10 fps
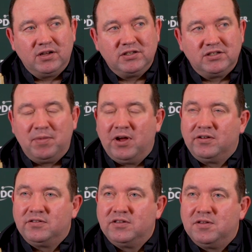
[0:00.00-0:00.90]
is about
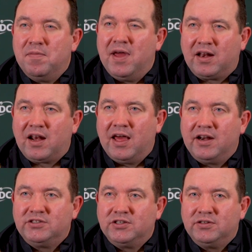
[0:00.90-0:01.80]
the mental
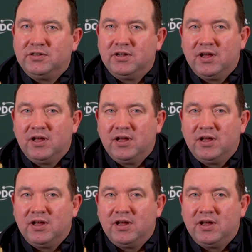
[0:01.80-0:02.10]
attitude,